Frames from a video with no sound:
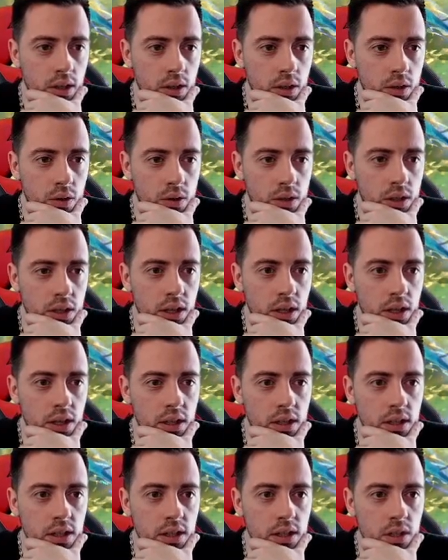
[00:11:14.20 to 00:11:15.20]

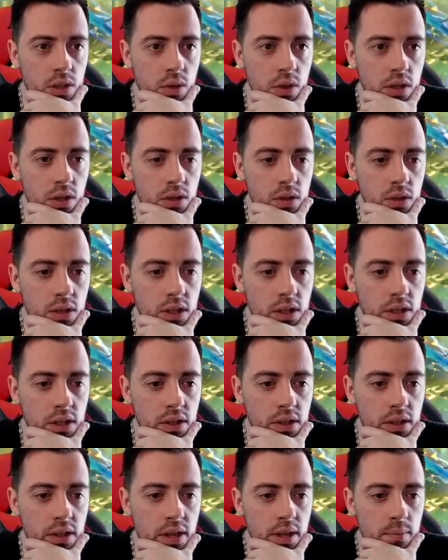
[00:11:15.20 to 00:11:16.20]
Okay, let's try to
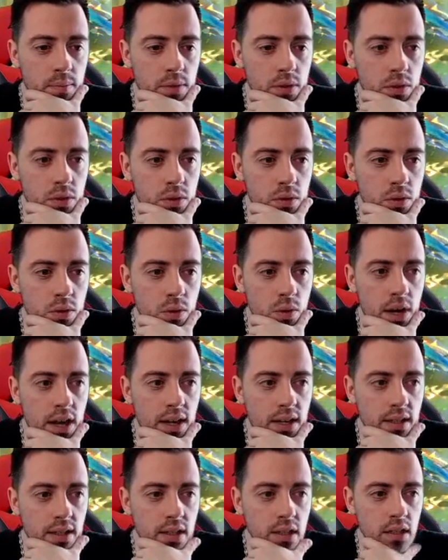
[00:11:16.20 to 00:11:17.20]
kill them to the
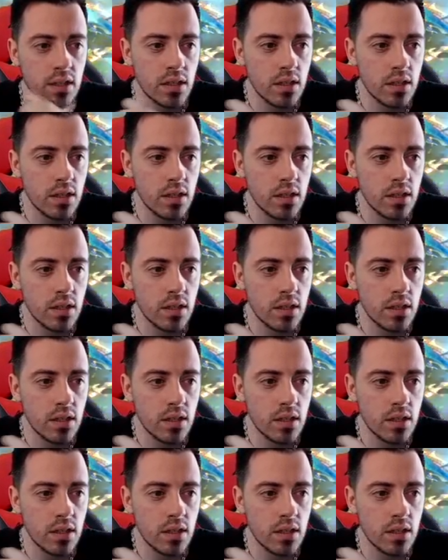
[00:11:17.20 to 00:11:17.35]
right.